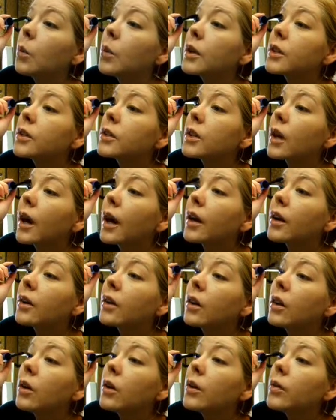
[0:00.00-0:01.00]
Which, I
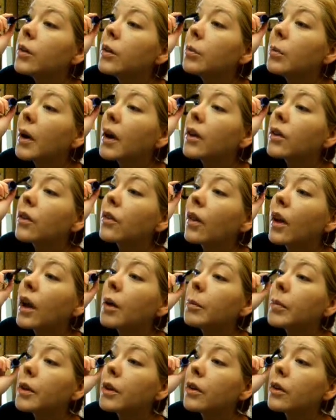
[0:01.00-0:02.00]
don't know, if you bundle
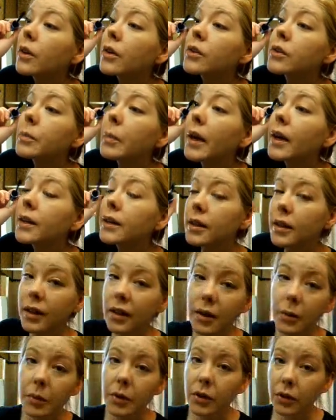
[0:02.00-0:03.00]
up and you're
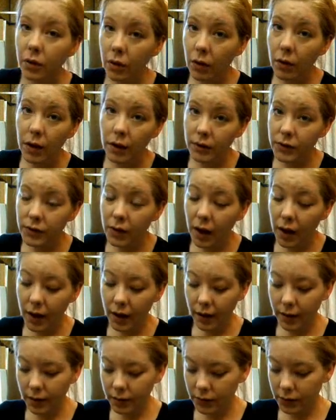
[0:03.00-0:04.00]
expecting it when you go
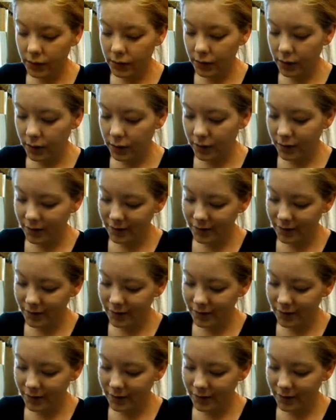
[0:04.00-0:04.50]
outside, it's,